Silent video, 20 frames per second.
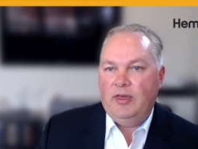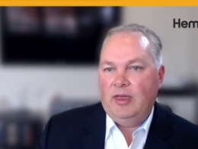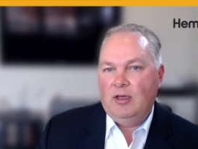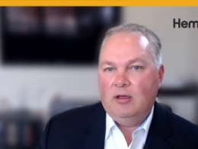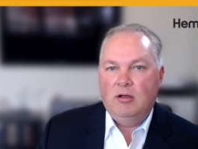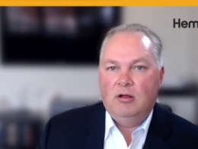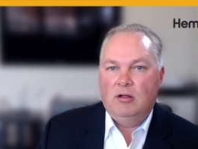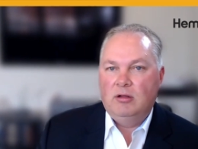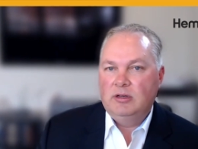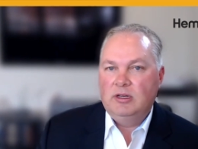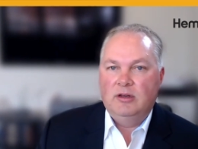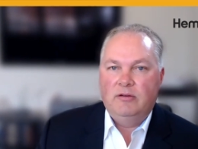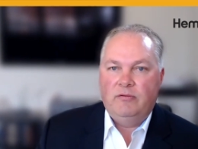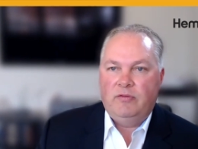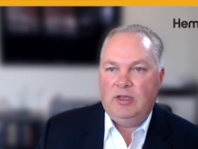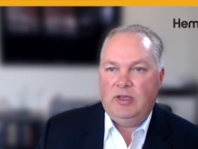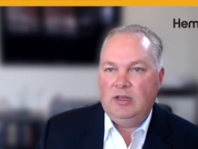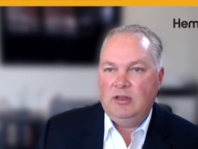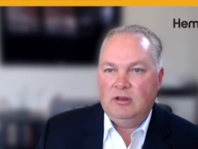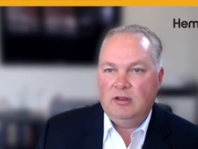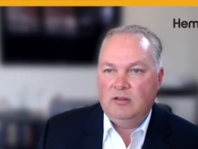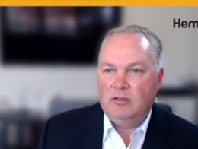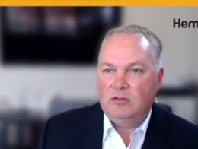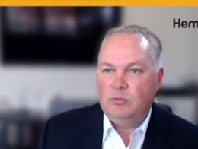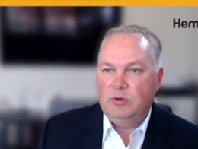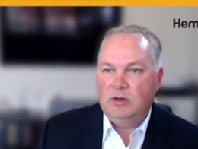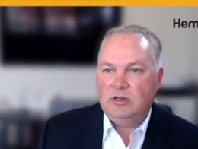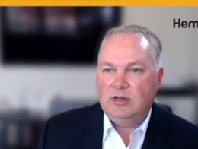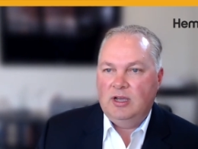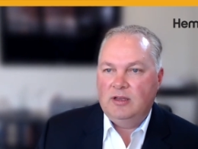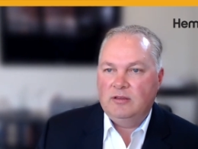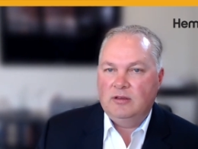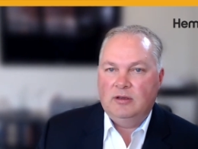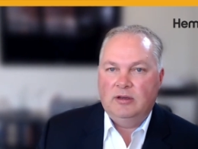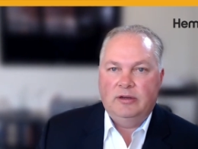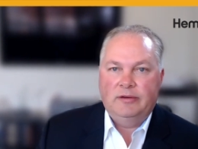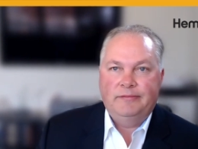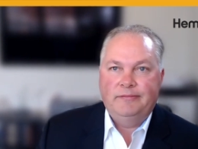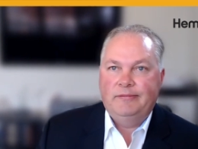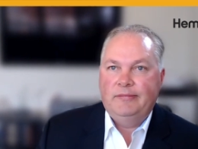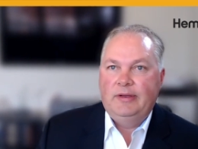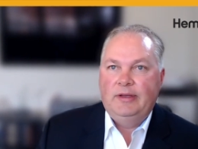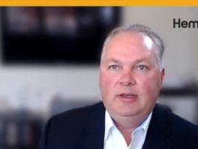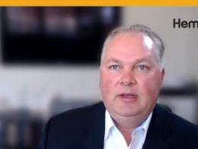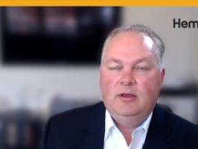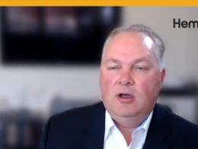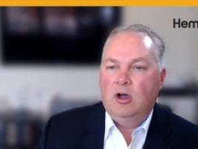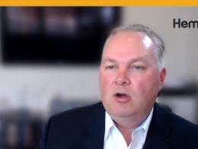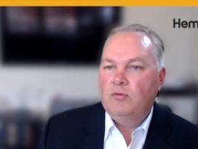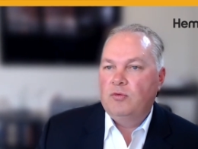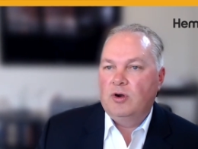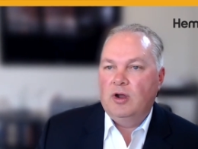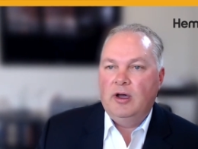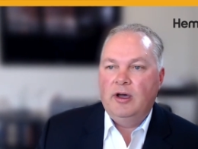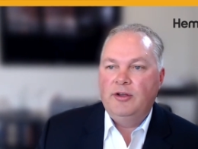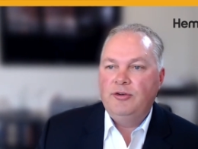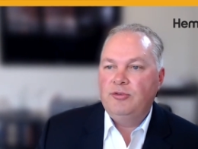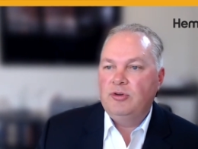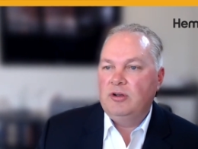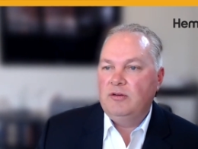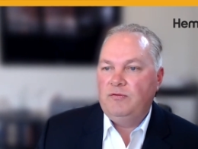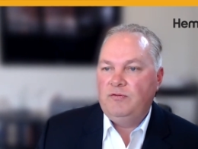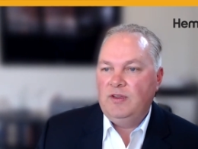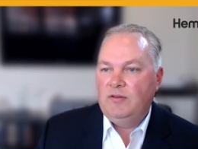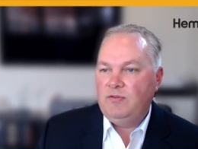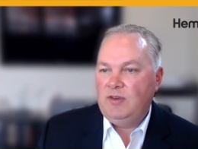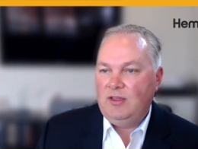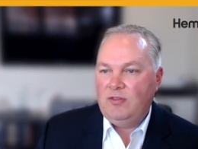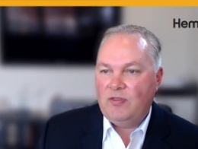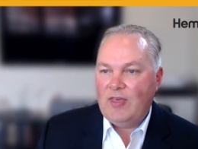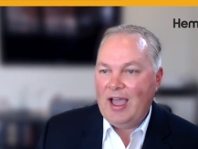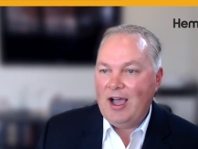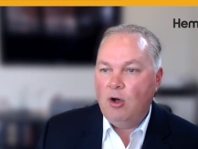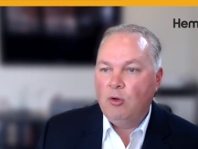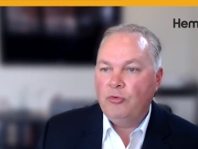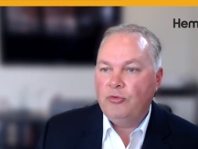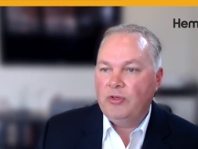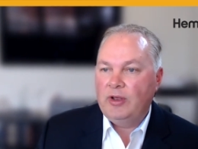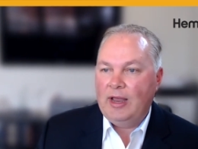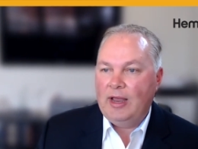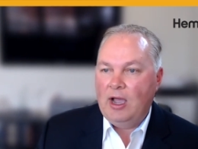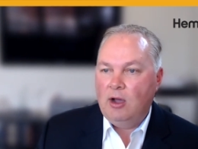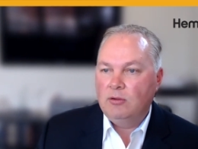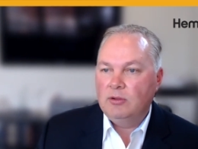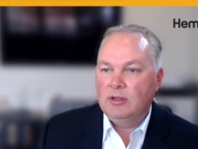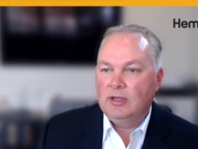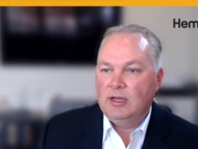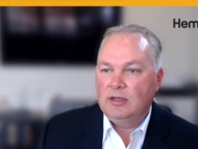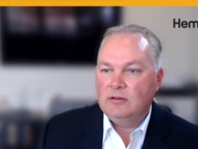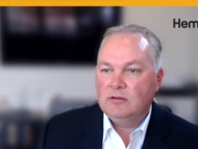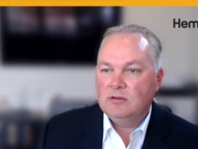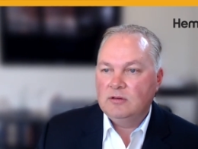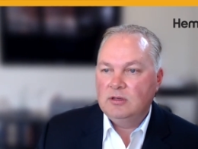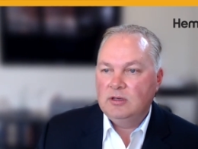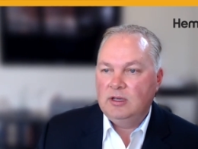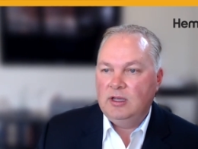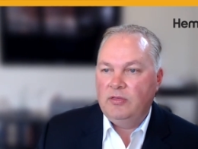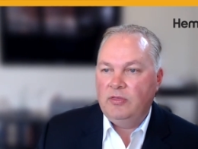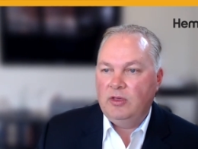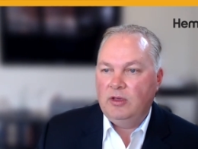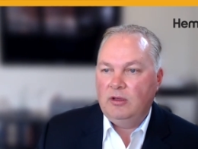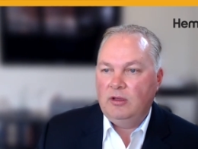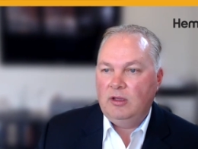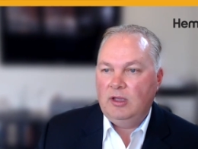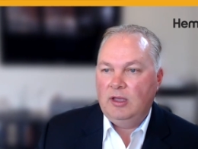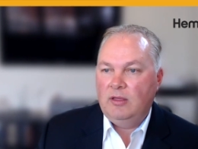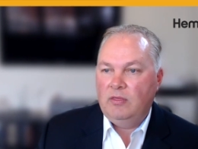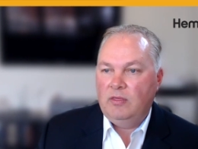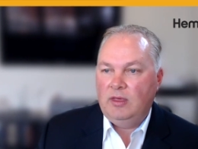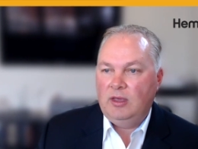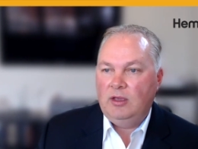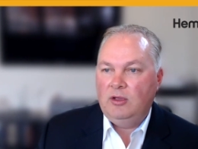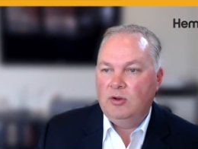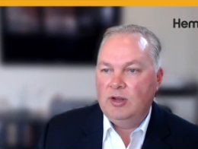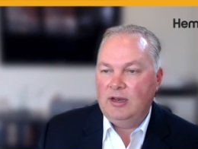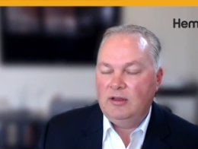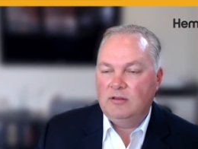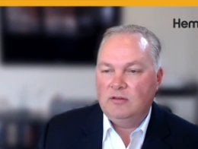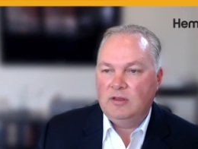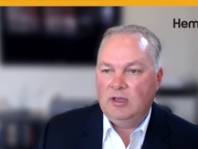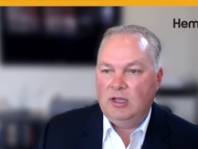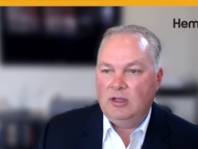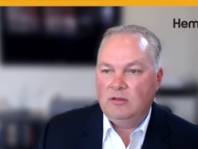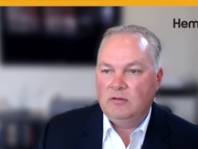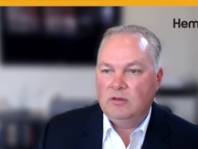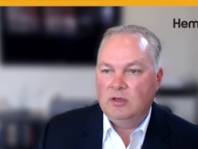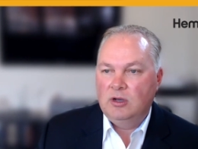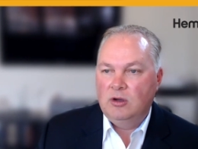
thing called convenience, which has a over 150,000 outlets in the in the United States.